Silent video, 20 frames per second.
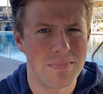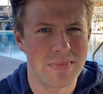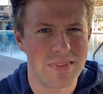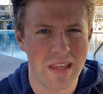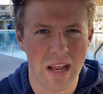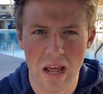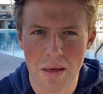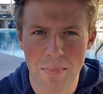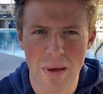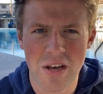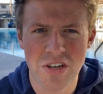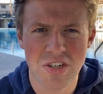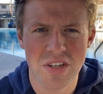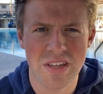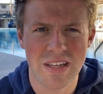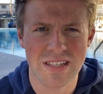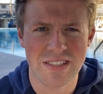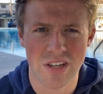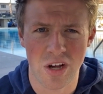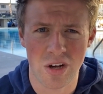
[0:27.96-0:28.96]
did I
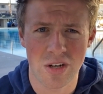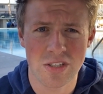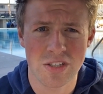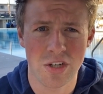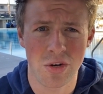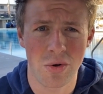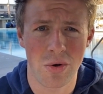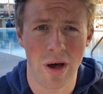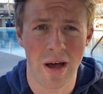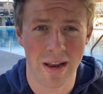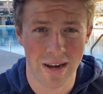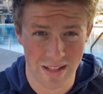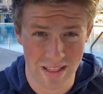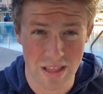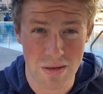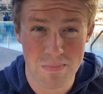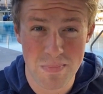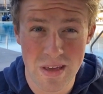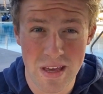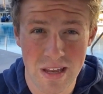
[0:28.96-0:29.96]
mention that he's also an
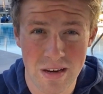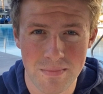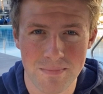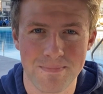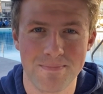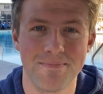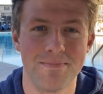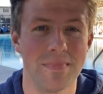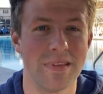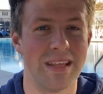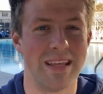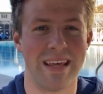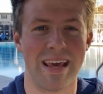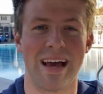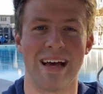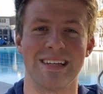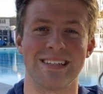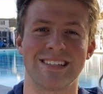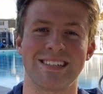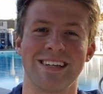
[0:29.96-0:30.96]
Olympian?
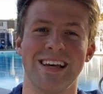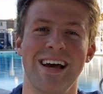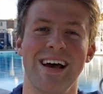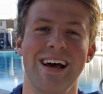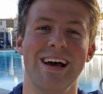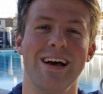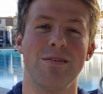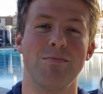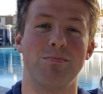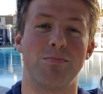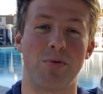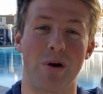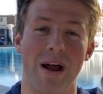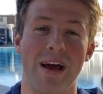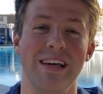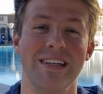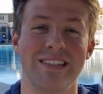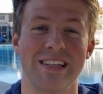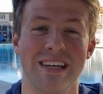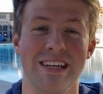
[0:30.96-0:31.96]
Yes,
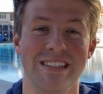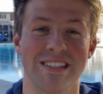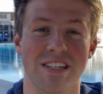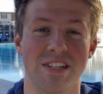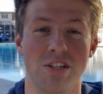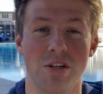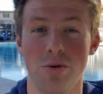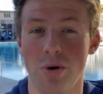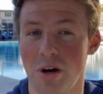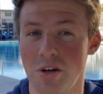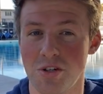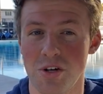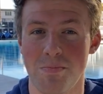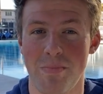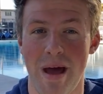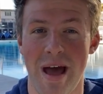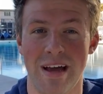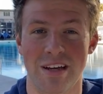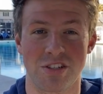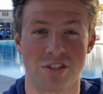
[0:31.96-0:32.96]
Bryce is a 200
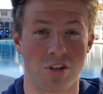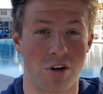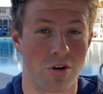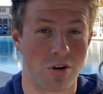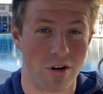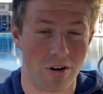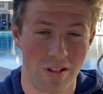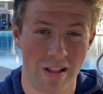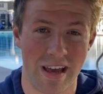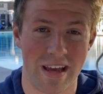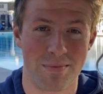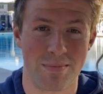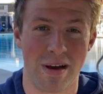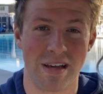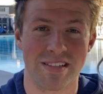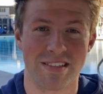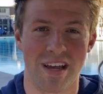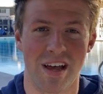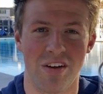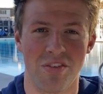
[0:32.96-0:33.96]
backstroker like
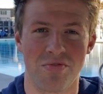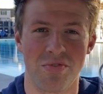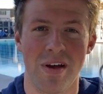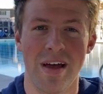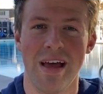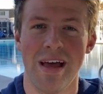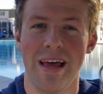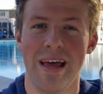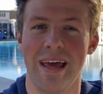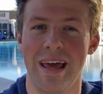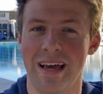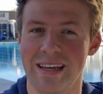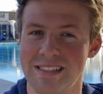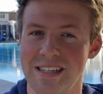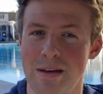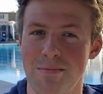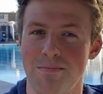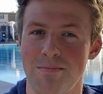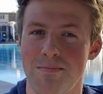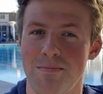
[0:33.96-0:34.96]
myself,
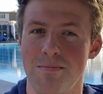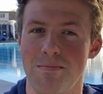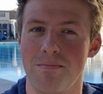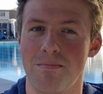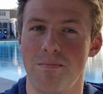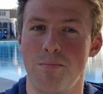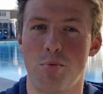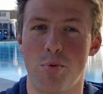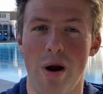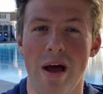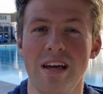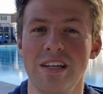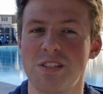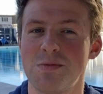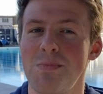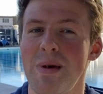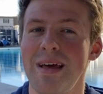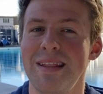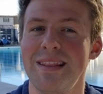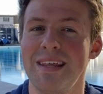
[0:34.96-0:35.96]
except
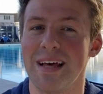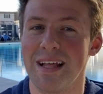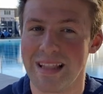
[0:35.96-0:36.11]
Bryce made the